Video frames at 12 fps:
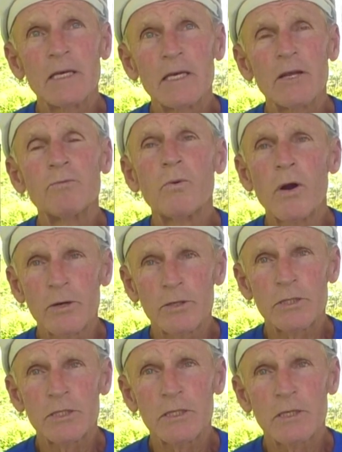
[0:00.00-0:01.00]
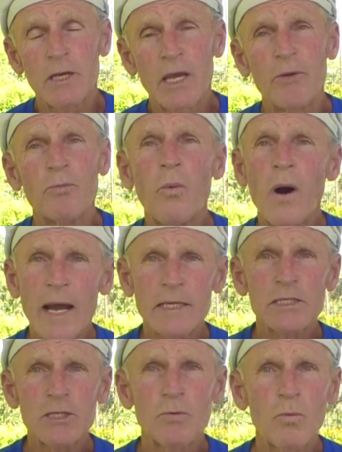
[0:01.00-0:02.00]
works. And why
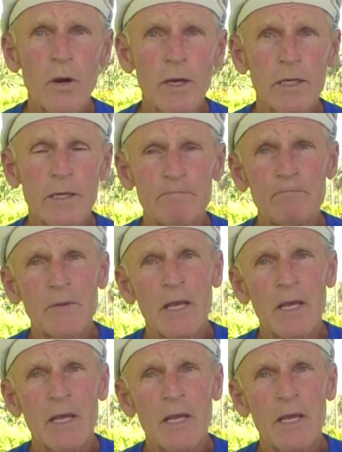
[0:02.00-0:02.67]
does it work?